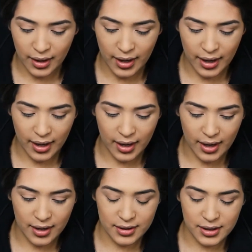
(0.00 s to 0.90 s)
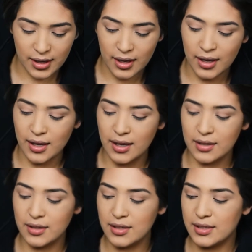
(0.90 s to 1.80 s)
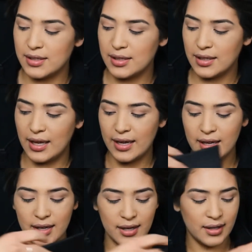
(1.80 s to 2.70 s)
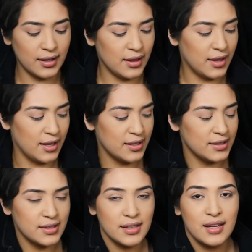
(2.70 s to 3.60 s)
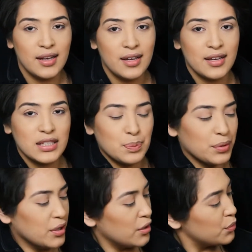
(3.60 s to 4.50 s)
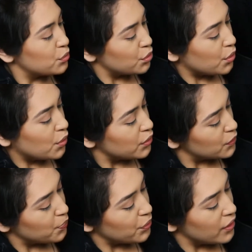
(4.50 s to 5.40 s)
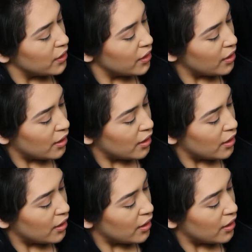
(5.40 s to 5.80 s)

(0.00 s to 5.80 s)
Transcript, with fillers: And it looks like this. It's pretty neutral, it's pretty,